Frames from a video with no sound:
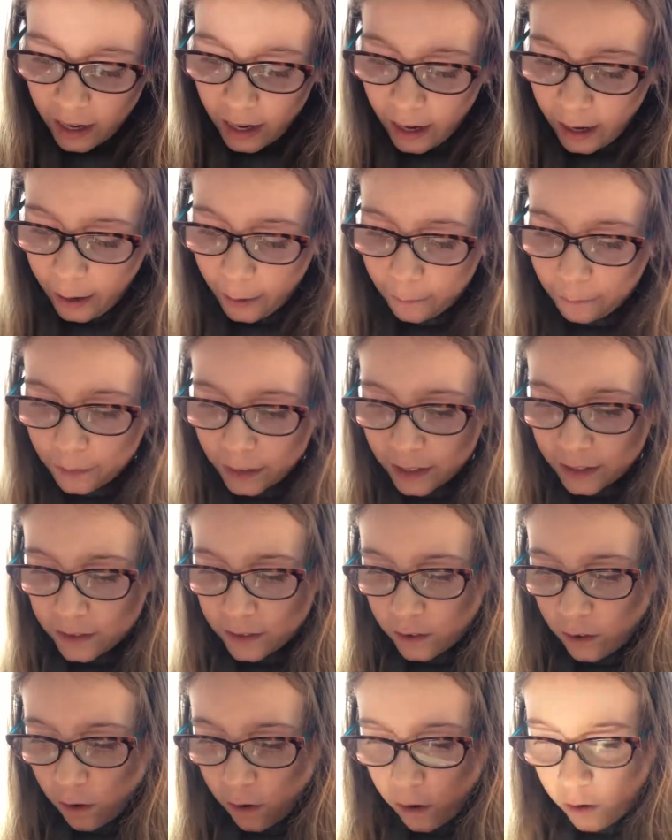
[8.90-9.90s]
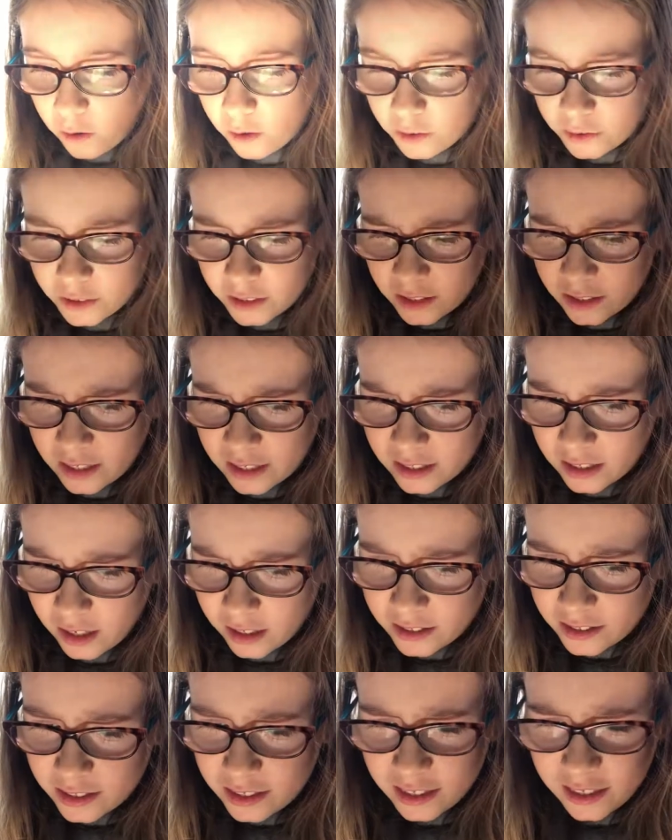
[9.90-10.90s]
It's
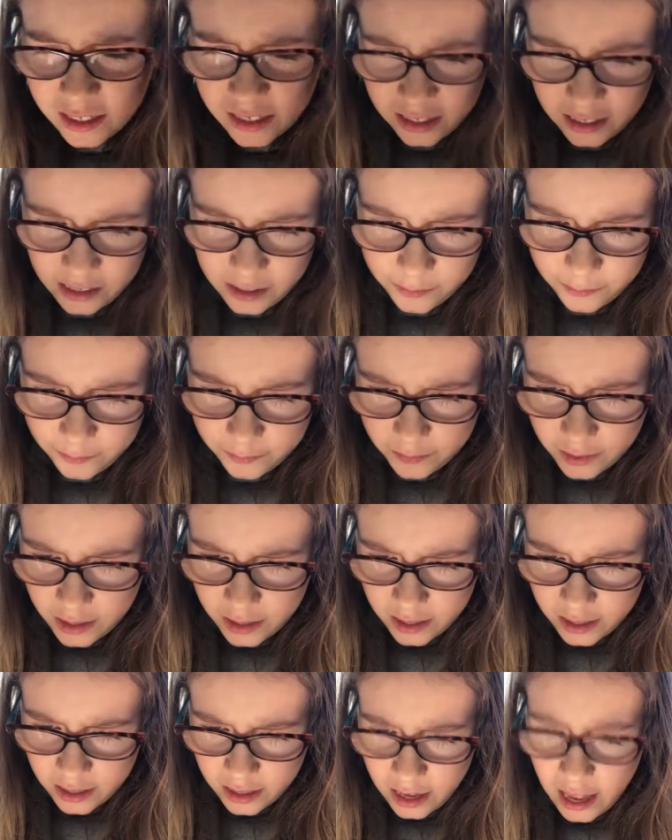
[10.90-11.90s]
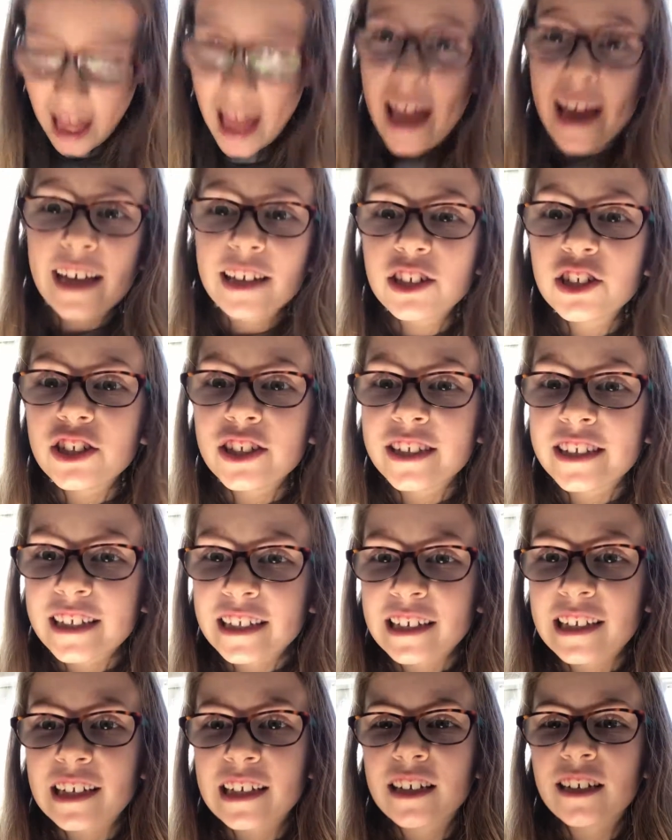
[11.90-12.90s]
a CD, Edge
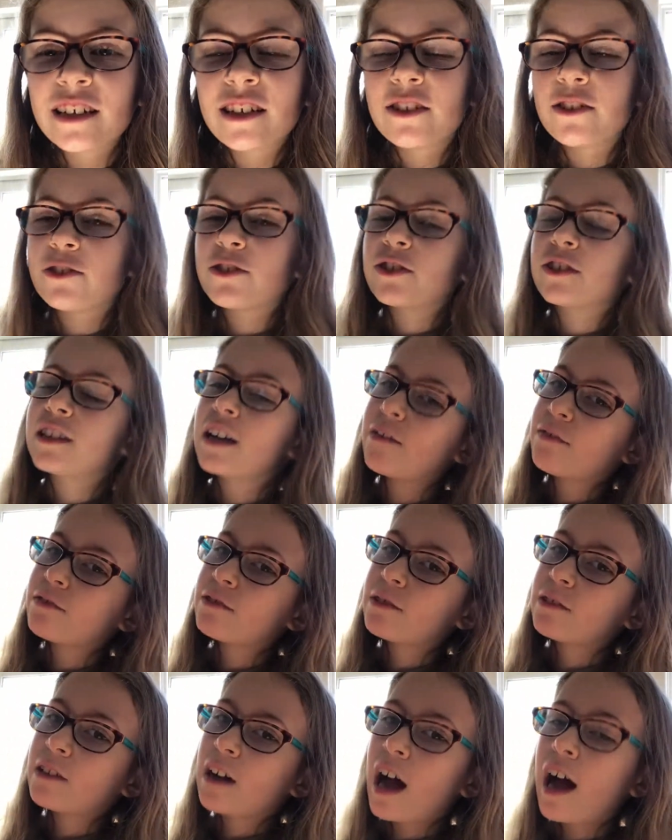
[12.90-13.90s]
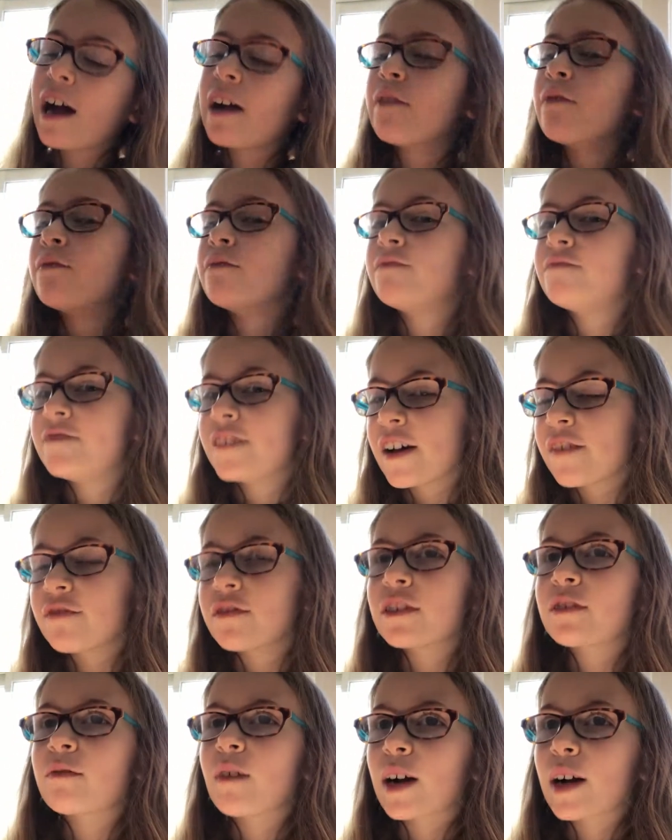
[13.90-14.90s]
CD. I would
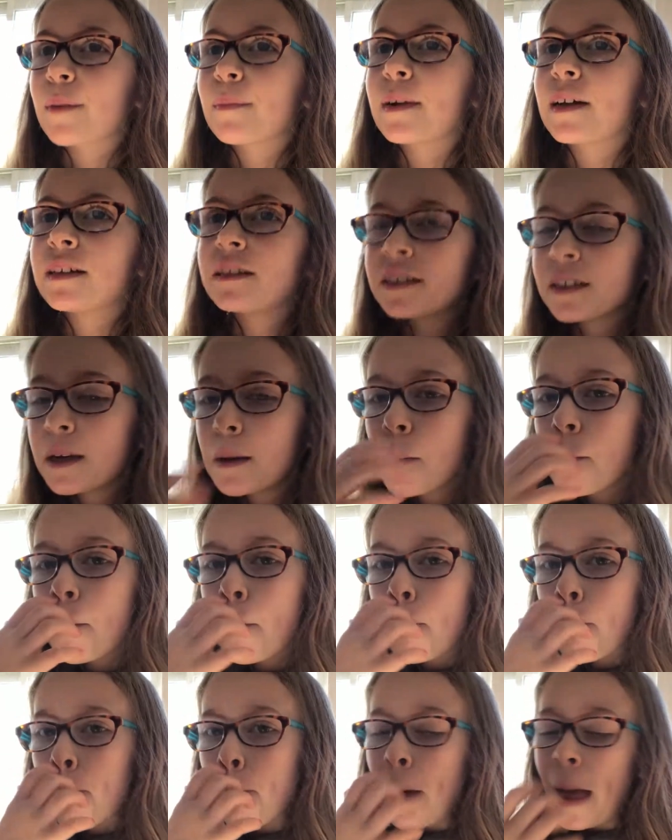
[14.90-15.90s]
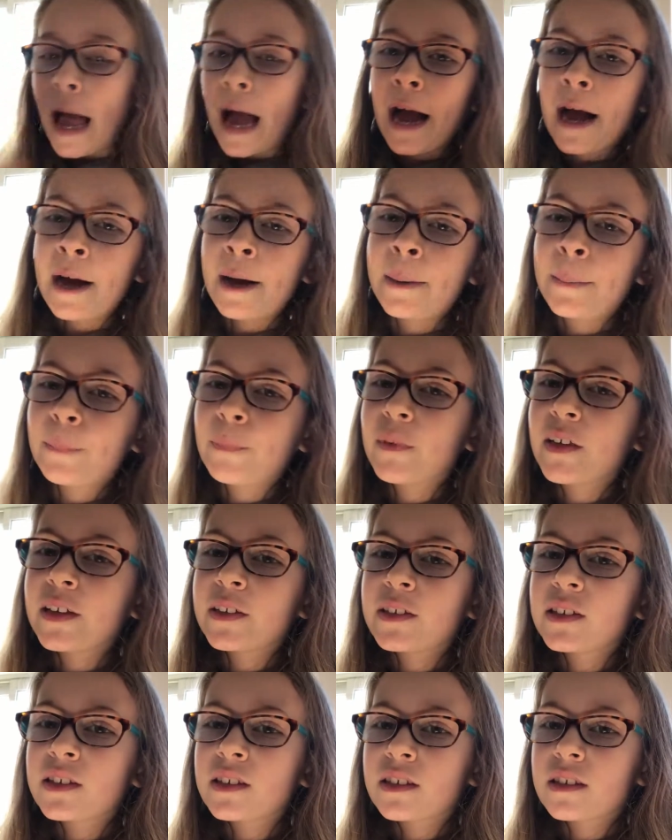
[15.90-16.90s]
definitely recommend it.
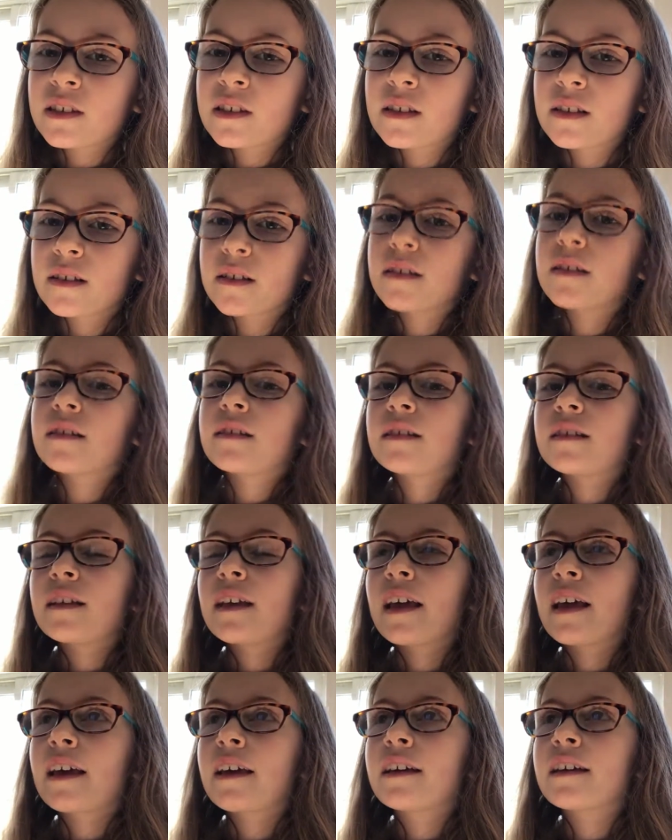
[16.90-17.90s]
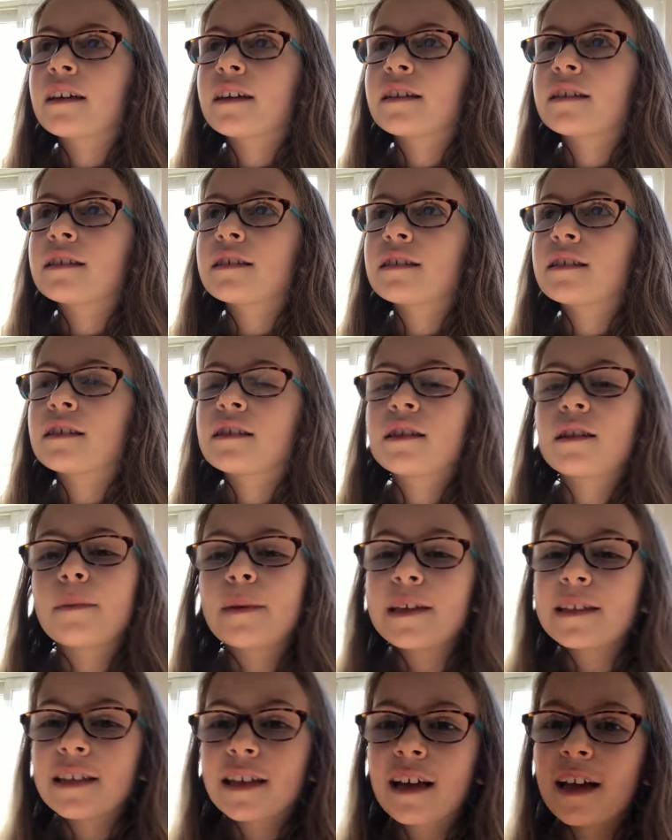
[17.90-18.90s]
It's the
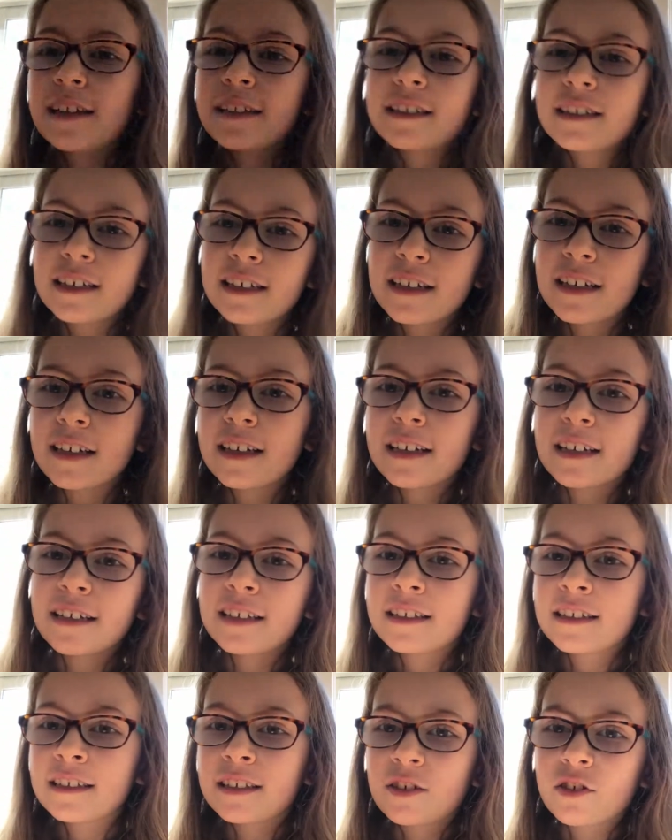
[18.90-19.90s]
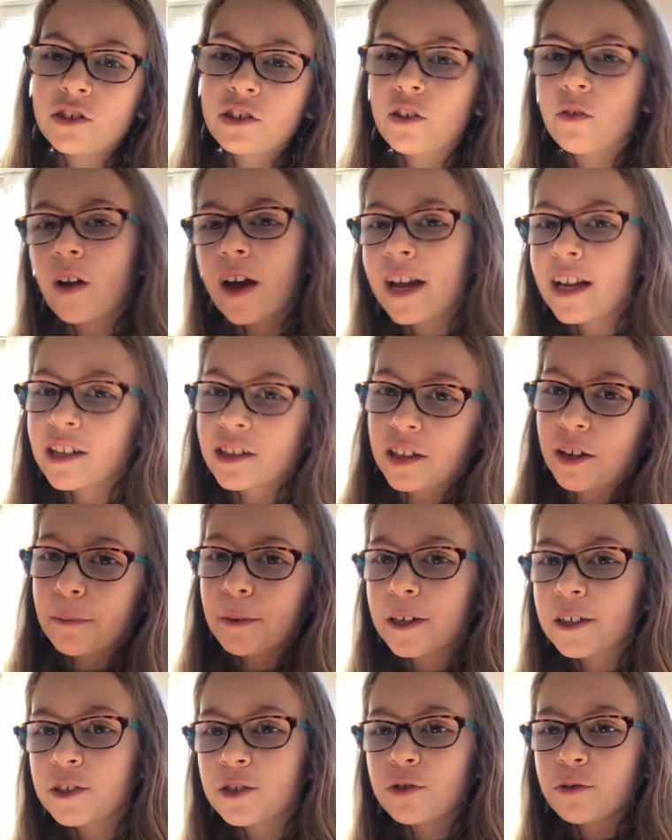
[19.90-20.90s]
basic idea is there's no age
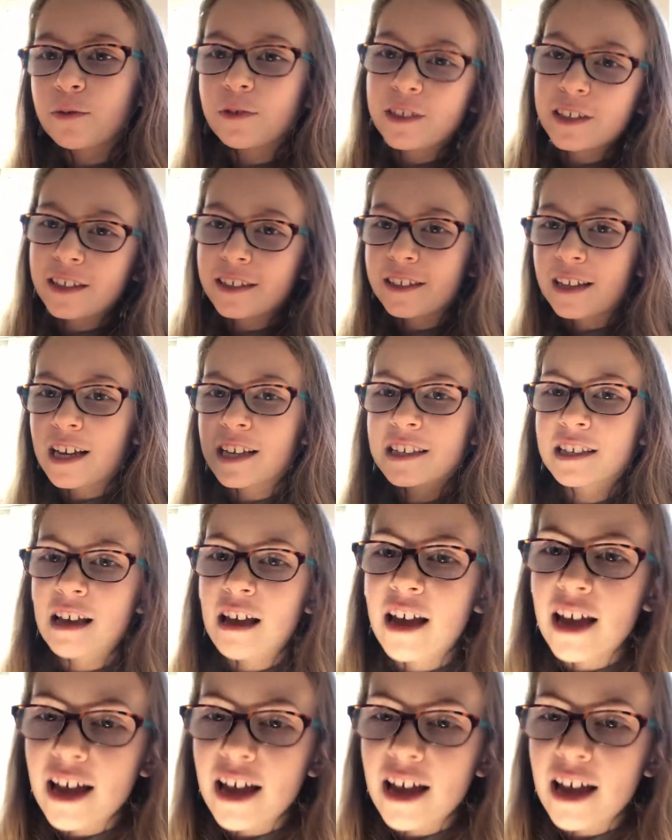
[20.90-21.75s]
limit to success,